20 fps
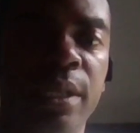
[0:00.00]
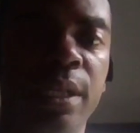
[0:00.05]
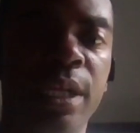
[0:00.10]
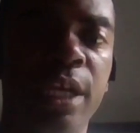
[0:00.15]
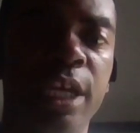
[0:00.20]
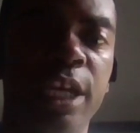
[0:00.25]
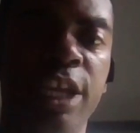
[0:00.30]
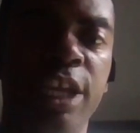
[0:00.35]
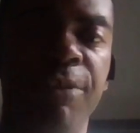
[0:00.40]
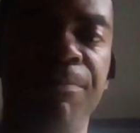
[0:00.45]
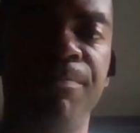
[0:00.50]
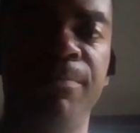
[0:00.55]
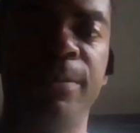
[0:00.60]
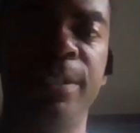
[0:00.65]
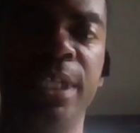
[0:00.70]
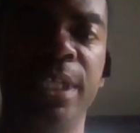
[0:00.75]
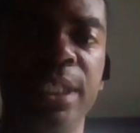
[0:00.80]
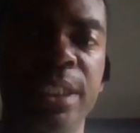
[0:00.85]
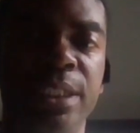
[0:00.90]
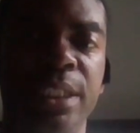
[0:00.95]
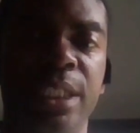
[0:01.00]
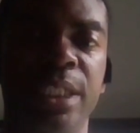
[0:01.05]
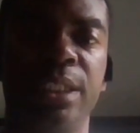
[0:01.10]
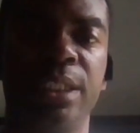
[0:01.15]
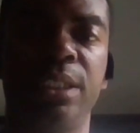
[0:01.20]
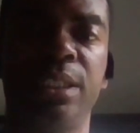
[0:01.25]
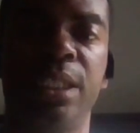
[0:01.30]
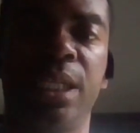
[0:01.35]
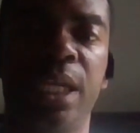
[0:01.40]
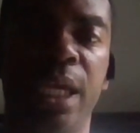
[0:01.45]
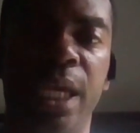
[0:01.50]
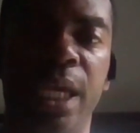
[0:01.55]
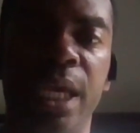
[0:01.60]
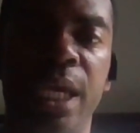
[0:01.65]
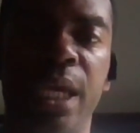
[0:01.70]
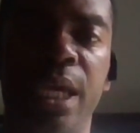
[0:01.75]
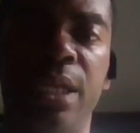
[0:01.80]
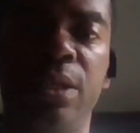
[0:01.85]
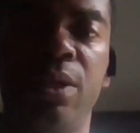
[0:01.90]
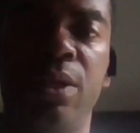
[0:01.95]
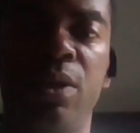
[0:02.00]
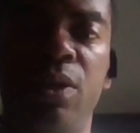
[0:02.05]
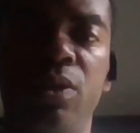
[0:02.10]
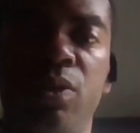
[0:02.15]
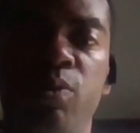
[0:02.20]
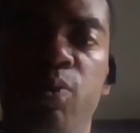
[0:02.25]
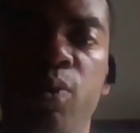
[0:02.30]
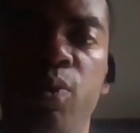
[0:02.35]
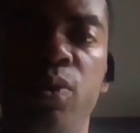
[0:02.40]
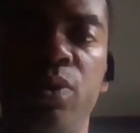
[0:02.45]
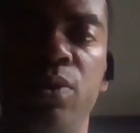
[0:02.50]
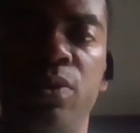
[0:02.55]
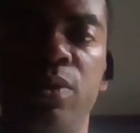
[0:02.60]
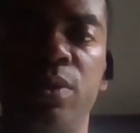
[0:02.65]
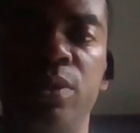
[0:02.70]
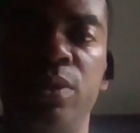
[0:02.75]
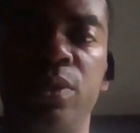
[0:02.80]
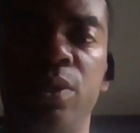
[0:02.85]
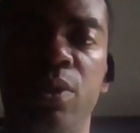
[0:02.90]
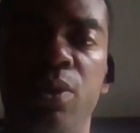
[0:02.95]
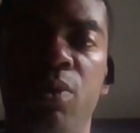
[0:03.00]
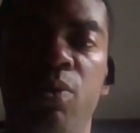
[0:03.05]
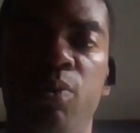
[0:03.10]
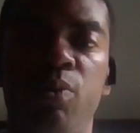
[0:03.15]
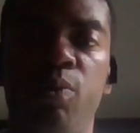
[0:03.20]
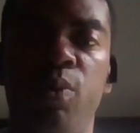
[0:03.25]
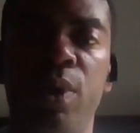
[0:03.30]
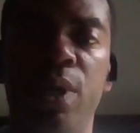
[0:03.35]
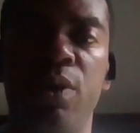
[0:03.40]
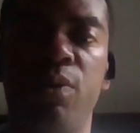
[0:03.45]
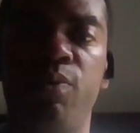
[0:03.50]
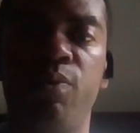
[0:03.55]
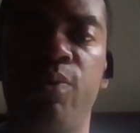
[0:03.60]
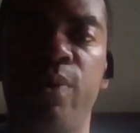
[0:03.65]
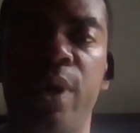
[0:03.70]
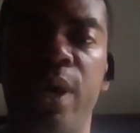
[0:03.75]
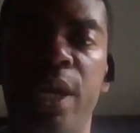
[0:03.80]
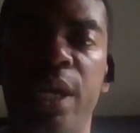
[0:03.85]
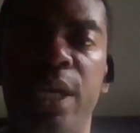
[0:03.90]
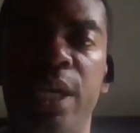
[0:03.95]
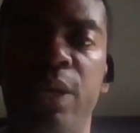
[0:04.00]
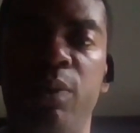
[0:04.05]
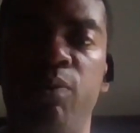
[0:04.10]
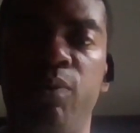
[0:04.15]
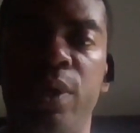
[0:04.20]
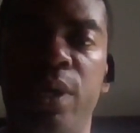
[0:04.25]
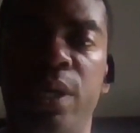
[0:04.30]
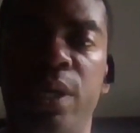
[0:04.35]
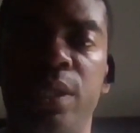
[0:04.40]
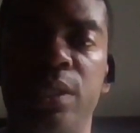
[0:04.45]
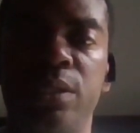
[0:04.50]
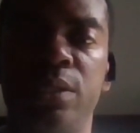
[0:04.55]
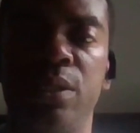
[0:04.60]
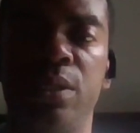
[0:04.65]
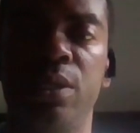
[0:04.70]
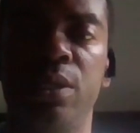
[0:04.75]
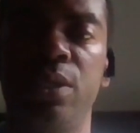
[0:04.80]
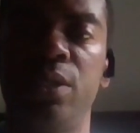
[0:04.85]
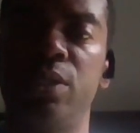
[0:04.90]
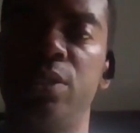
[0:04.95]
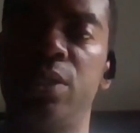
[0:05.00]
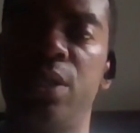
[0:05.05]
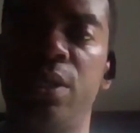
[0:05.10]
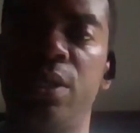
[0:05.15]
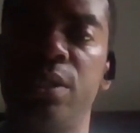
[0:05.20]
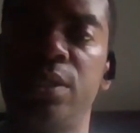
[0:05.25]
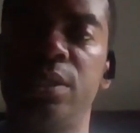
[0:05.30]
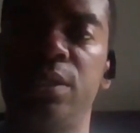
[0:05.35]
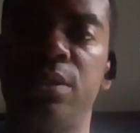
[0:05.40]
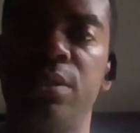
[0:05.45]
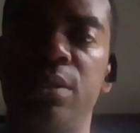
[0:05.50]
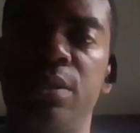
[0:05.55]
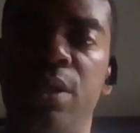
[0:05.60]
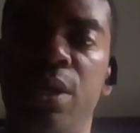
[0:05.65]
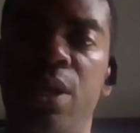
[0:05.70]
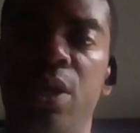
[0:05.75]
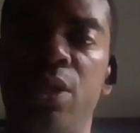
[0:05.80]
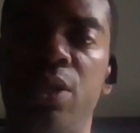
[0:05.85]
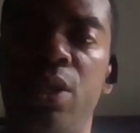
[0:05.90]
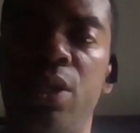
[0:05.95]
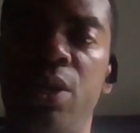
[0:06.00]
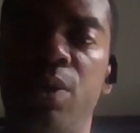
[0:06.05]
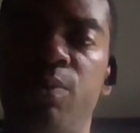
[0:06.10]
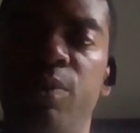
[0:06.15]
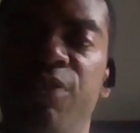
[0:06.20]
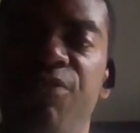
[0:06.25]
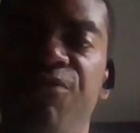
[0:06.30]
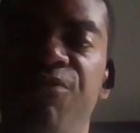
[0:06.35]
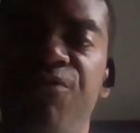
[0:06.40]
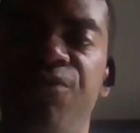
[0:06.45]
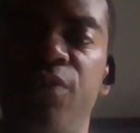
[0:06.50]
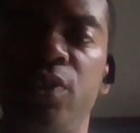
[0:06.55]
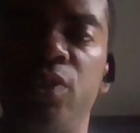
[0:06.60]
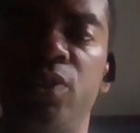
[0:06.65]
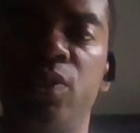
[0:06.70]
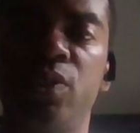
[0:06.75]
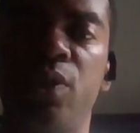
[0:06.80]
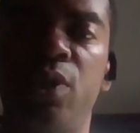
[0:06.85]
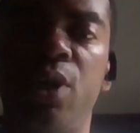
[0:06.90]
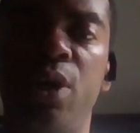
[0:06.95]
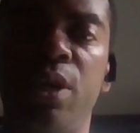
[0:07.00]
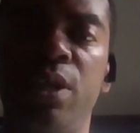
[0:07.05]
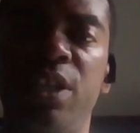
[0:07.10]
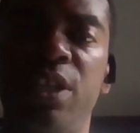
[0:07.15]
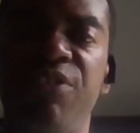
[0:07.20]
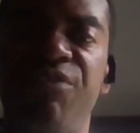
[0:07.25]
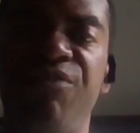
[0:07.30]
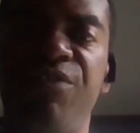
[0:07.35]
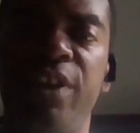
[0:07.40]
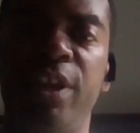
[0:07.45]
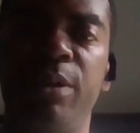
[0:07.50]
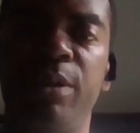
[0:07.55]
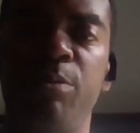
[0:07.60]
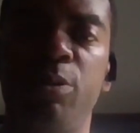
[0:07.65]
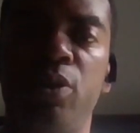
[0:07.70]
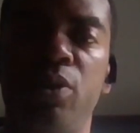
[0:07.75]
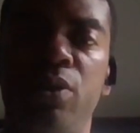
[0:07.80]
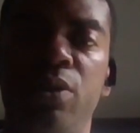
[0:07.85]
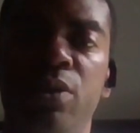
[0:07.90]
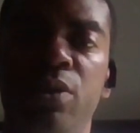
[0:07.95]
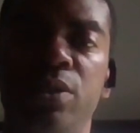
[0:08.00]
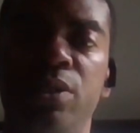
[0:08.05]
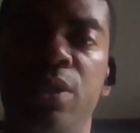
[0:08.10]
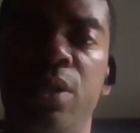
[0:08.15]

Now, if this is the end of the Warriors, well, why it was. Thompson, along with future Hall of Famers